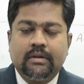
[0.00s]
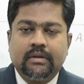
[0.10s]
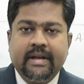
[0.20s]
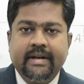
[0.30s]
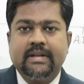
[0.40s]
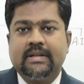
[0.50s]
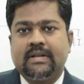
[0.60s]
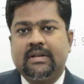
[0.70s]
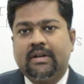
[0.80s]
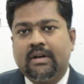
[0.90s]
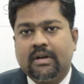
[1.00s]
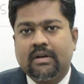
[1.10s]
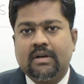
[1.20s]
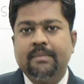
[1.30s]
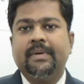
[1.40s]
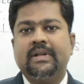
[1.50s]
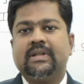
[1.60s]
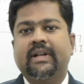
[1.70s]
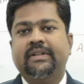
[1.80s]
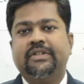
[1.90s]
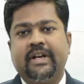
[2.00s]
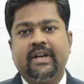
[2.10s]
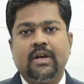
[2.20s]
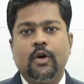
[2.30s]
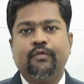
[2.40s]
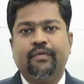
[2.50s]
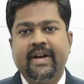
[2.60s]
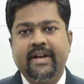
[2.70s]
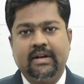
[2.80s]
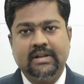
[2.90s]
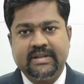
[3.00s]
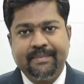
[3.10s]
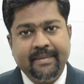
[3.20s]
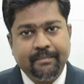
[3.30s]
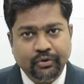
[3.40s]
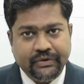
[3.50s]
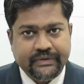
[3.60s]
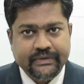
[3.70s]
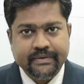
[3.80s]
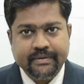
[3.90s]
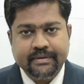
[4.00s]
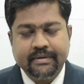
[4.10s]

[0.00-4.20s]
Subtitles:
there is compulsory checking of vehicles by police.